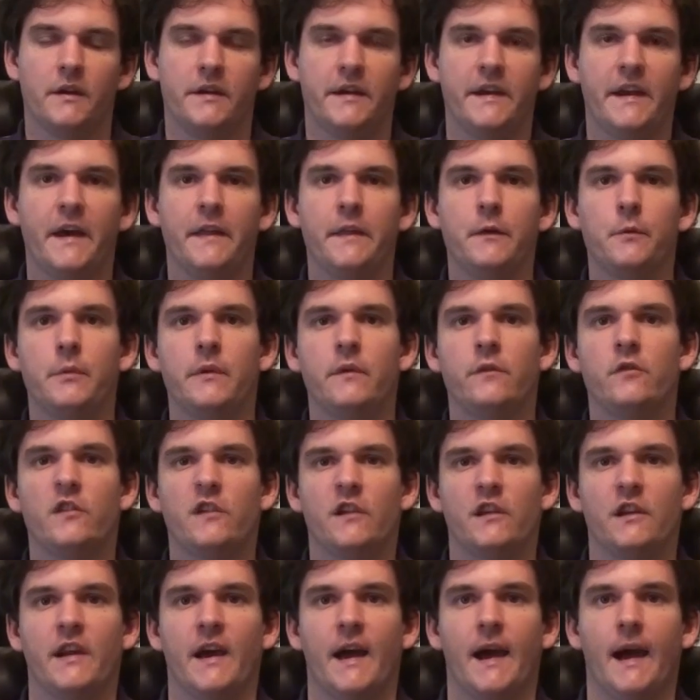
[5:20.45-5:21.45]
Now that we've
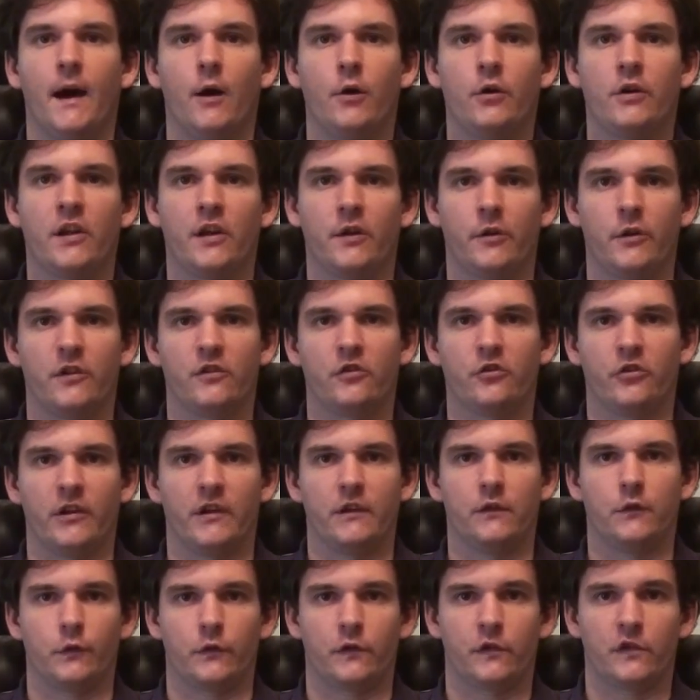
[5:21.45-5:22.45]
seen how carry
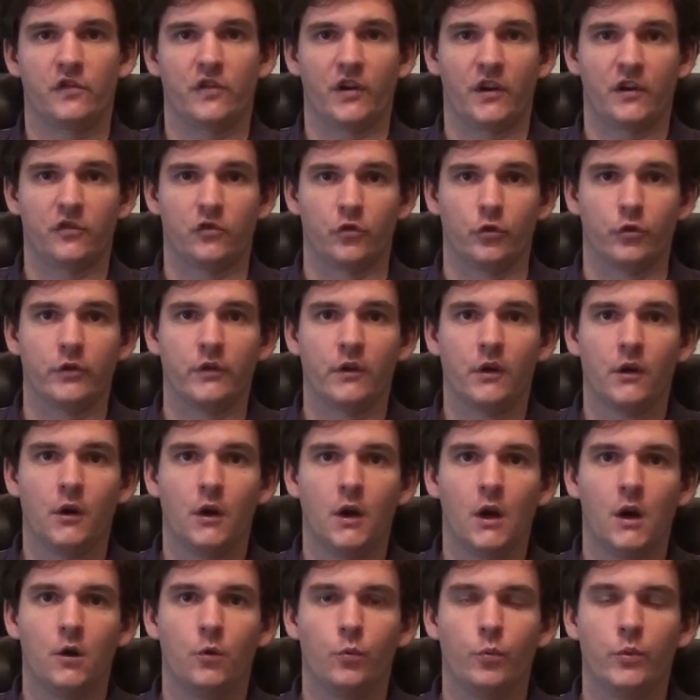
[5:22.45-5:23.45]
trades are structured,
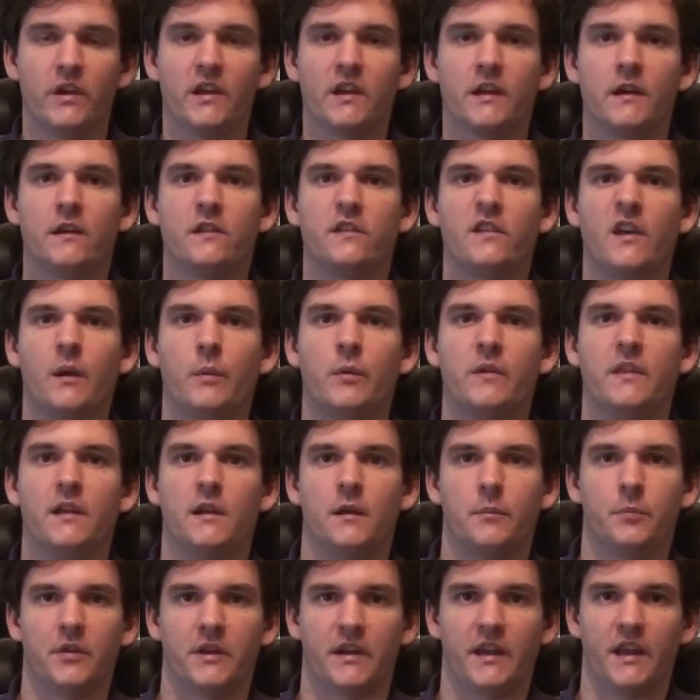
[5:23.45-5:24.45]
we can examine the
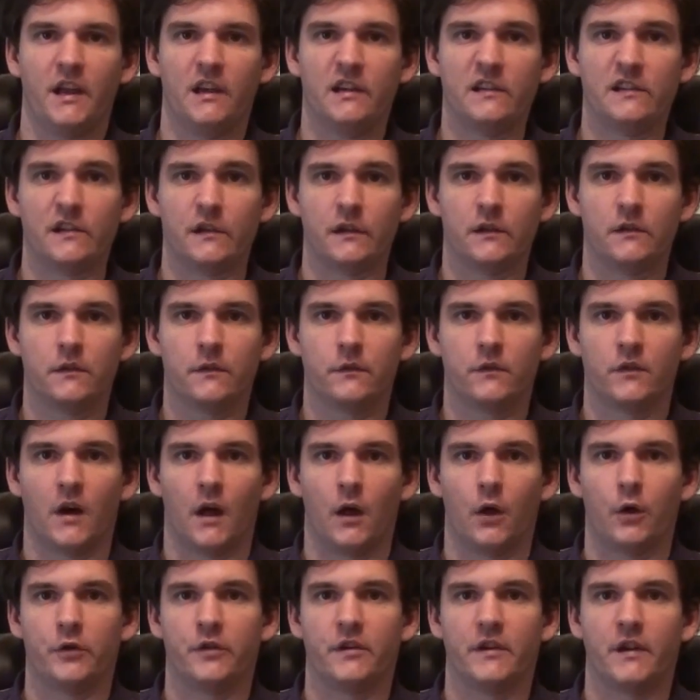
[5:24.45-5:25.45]
implications of
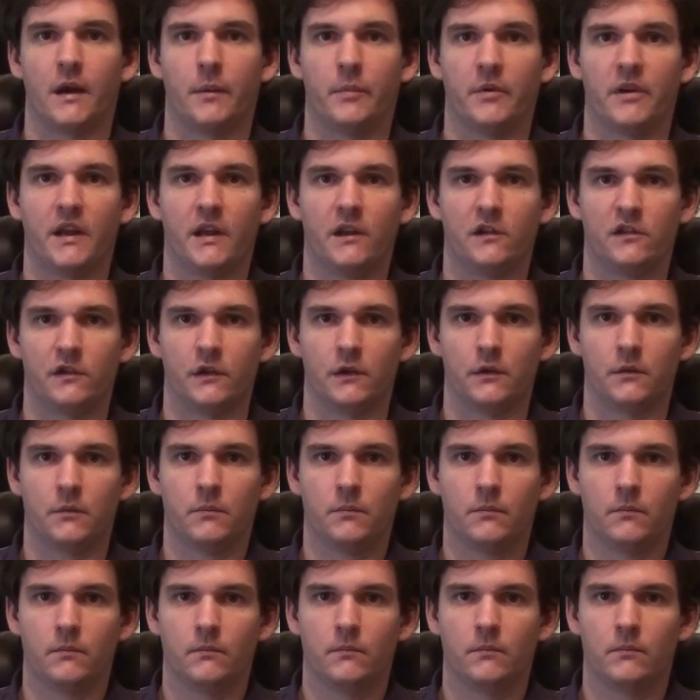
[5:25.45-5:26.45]
dollar denomination.
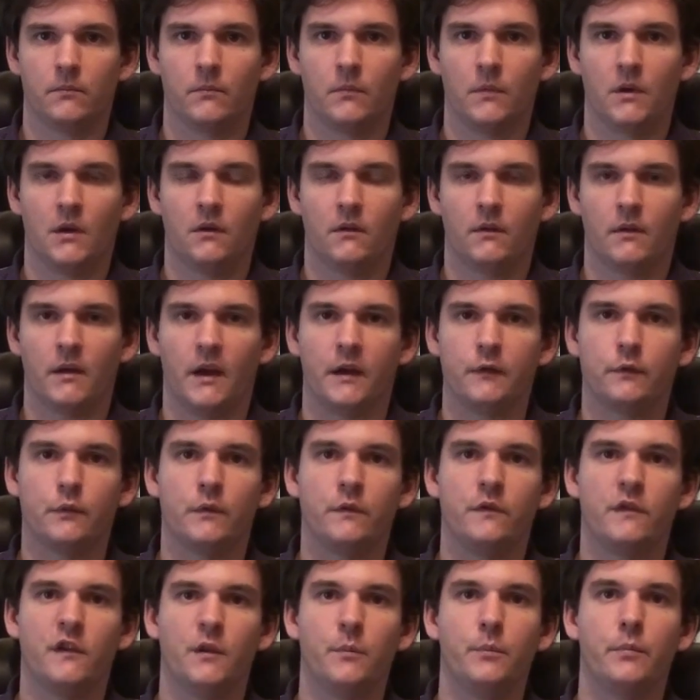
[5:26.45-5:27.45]
As
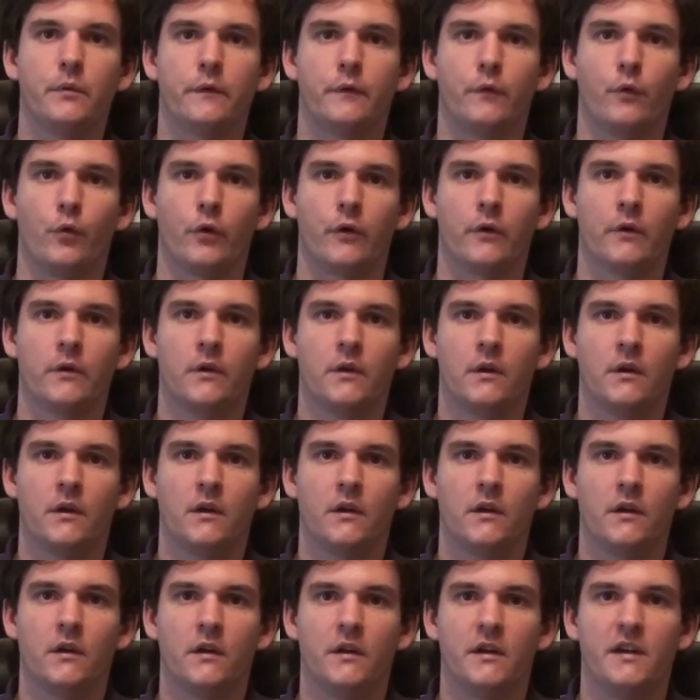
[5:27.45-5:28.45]
we've seen before,
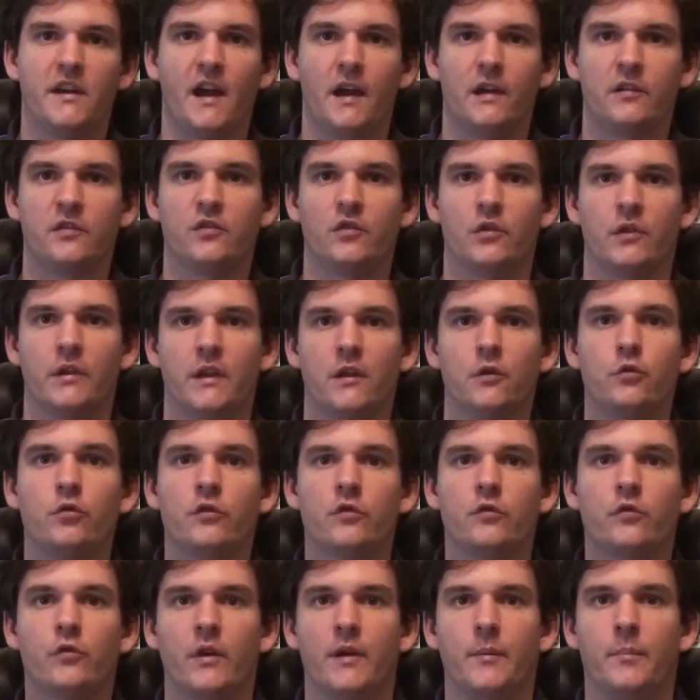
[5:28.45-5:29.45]
national
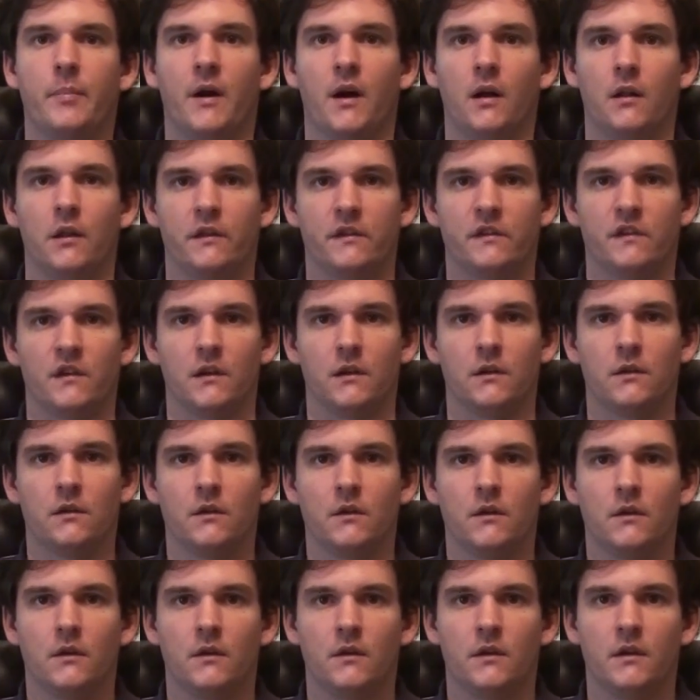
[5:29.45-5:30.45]
interest rate policy
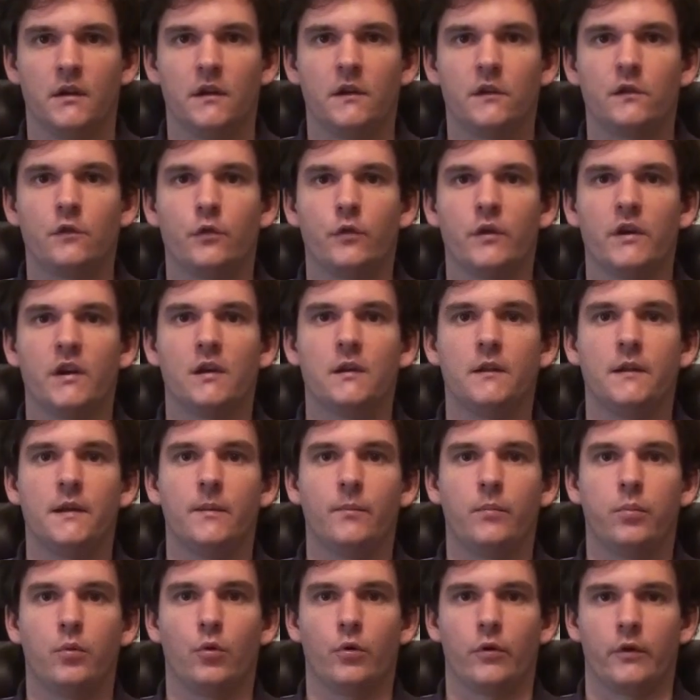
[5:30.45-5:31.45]
is critically
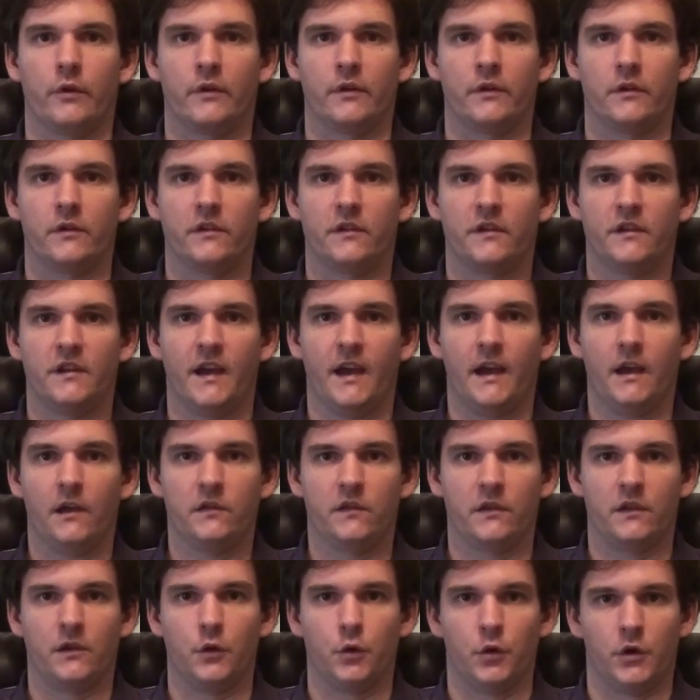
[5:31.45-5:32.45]
important to
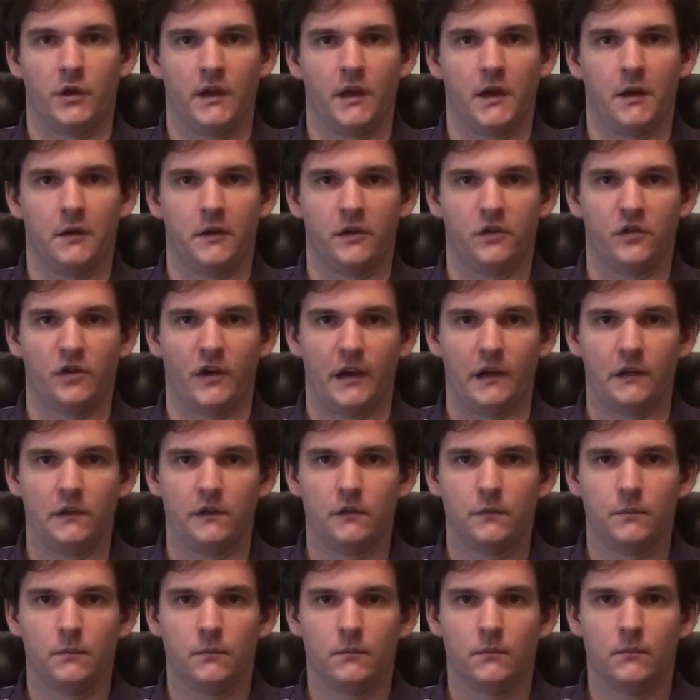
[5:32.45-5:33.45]
executing carry
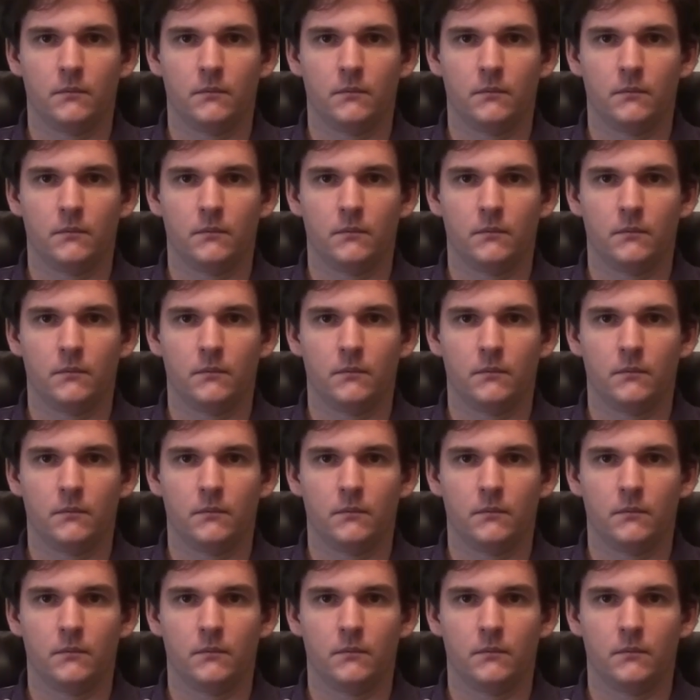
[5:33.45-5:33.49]
trades.